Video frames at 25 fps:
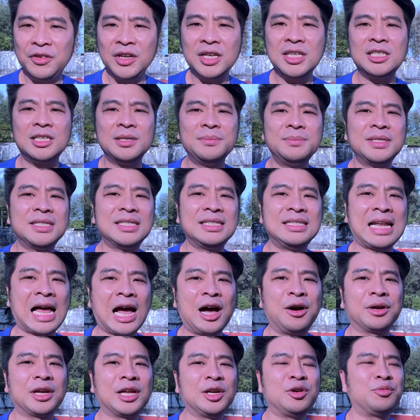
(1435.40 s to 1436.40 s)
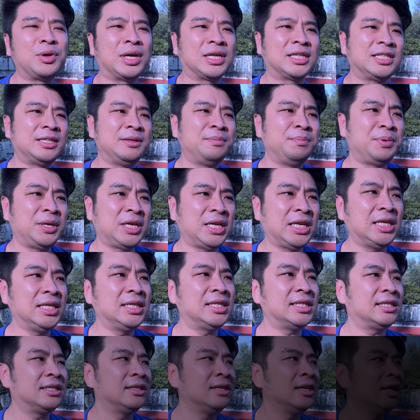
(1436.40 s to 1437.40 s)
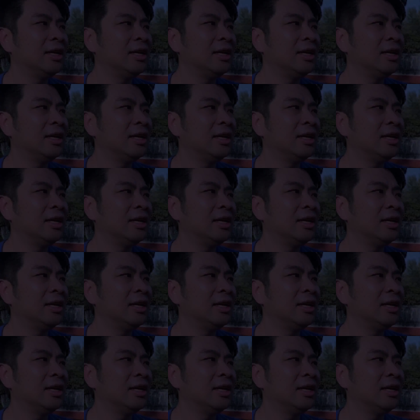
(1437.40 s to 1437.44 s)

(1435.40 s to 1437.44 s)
victims now can rest in peace.